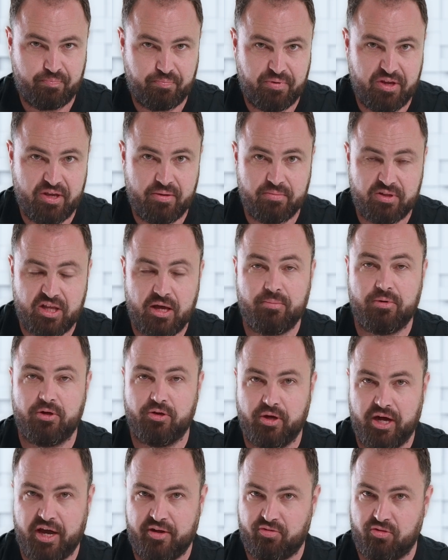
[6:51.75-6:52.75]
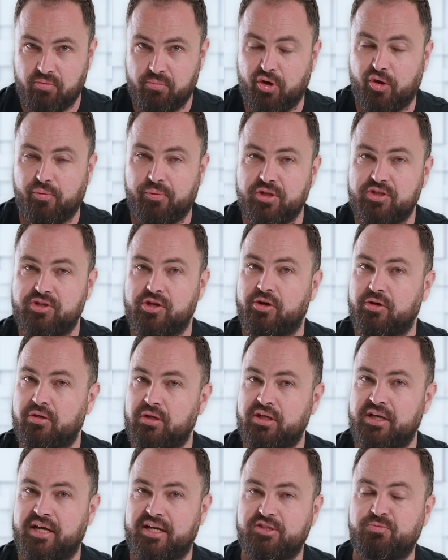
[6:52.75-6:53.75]
BMW at the moment
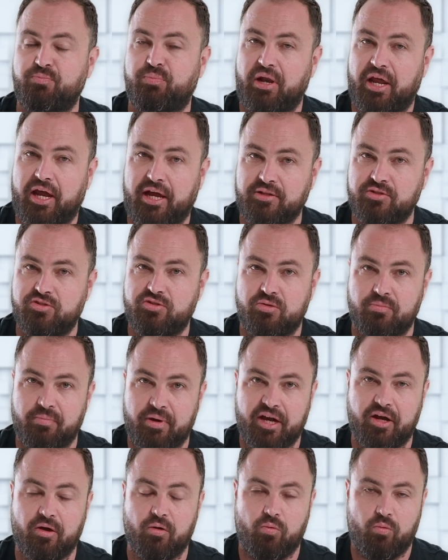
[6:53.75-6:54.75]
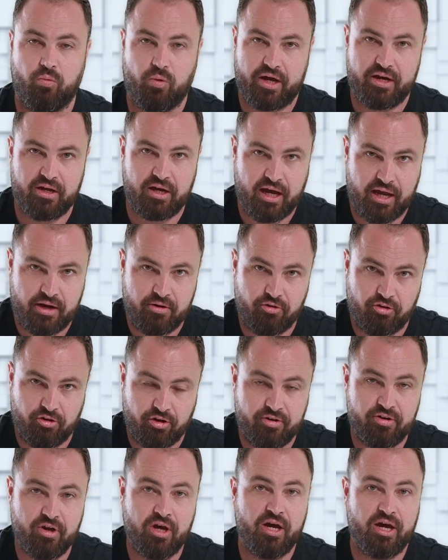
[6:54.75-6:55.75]
only has plans to make
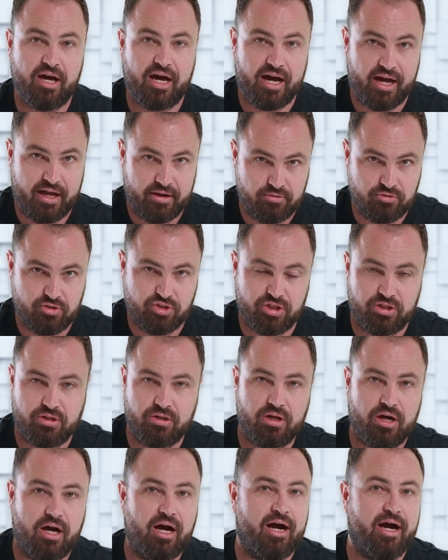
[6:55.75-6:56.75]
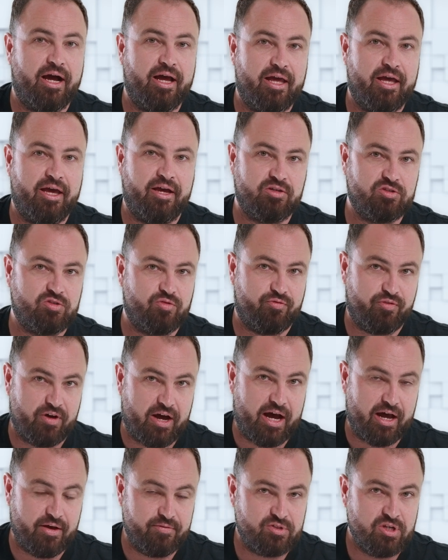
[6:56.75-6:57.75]
100 hydrogen
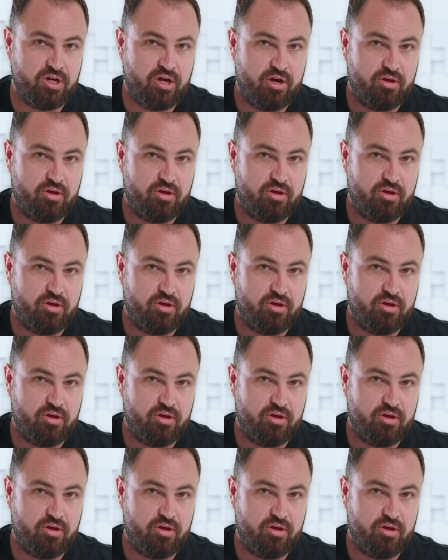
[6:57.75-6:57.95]
iX5s.